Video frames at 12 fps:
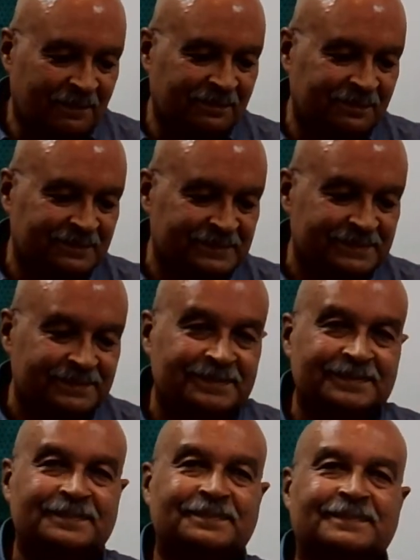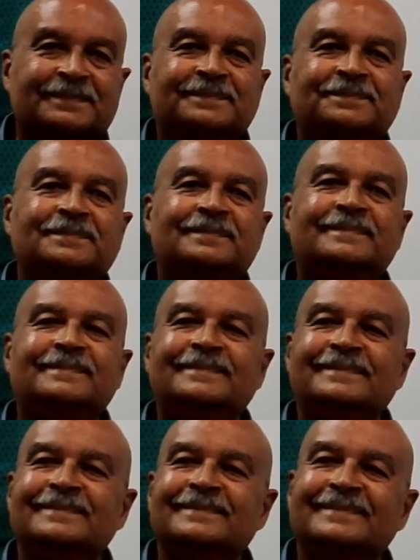
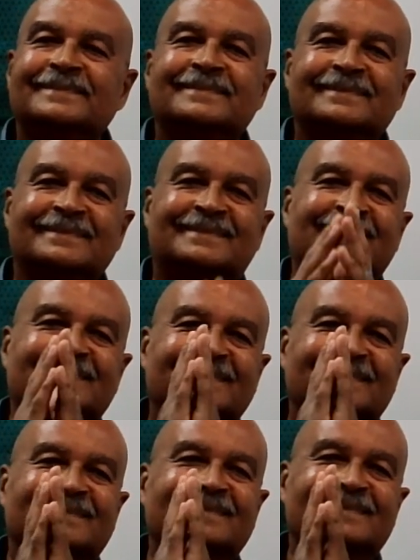(silent)